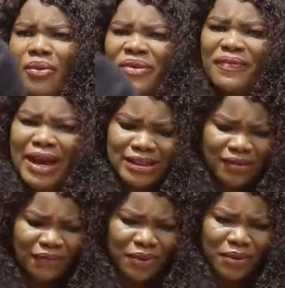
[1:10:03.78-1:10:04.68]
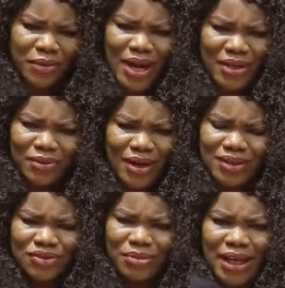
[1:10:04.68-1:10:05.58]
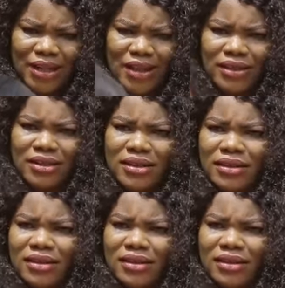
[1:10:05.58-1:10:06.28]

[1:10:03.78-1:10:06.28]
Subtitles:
Are we fighting, Philo? Why are you answering me like that?